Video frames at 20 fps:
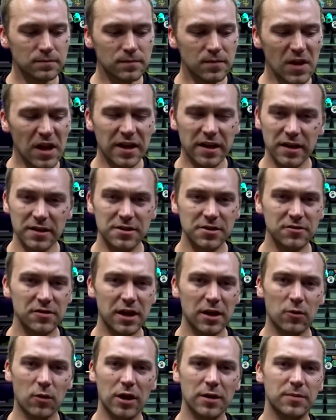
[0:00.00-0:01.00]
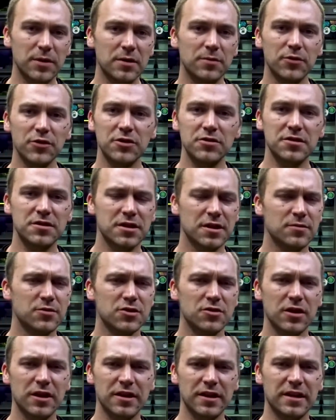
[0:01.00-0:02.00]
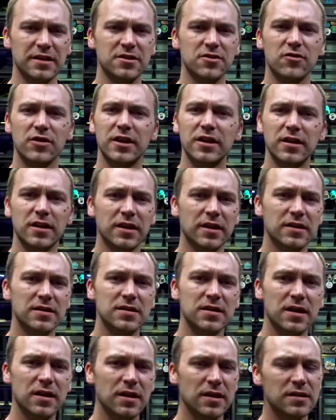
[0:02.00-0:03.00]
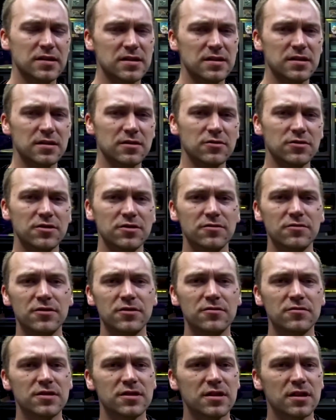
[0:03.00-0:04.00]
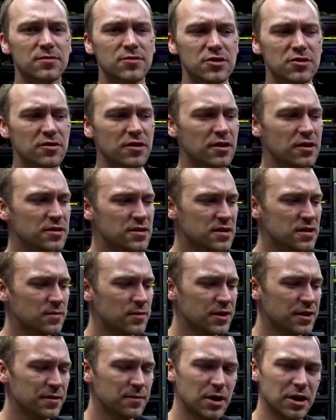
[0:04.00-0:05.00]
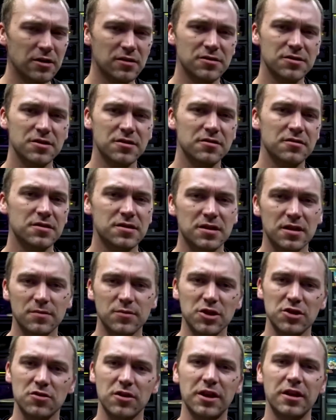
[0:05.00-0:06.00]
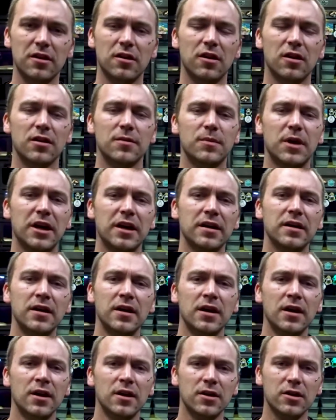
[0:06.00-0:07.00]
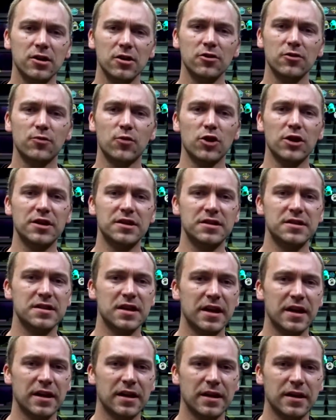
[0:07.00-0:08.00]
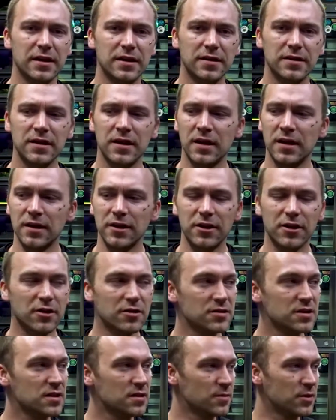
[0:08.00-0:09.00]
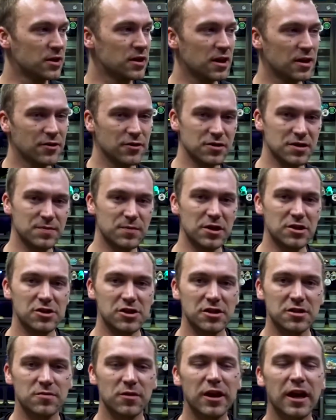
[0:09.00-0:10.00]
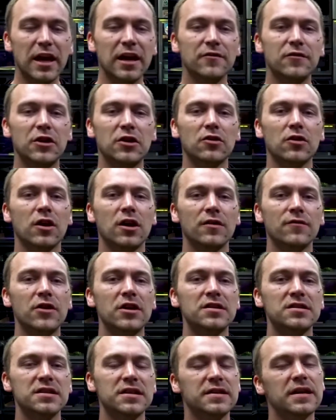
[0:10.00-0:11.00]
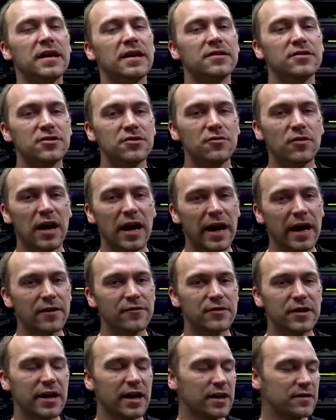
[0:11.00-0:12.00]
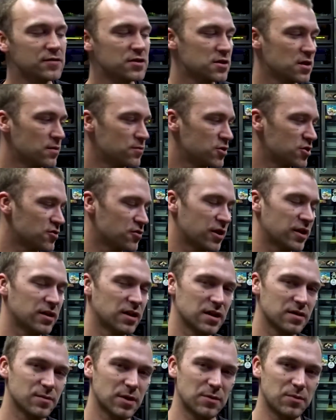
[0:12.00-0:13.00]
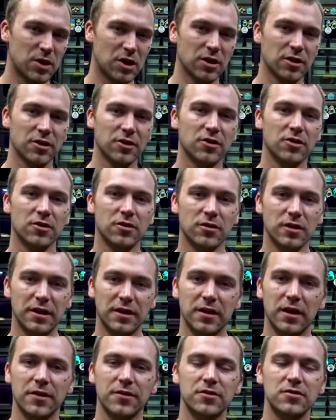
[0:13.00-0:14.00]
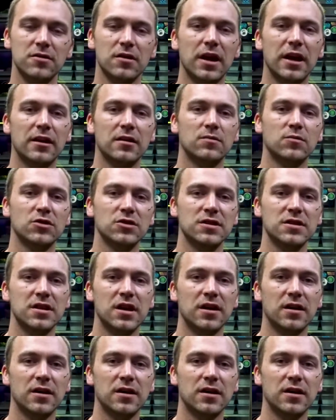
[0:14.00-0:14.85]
And I do get why people use Substrate, and that's great. Like I said, I still do use Substrate on some of them. I also use Substrate on my colubrids and, you know, some of the other species we have here, obviously, that do have to have Substrate, like my monitor and other animals,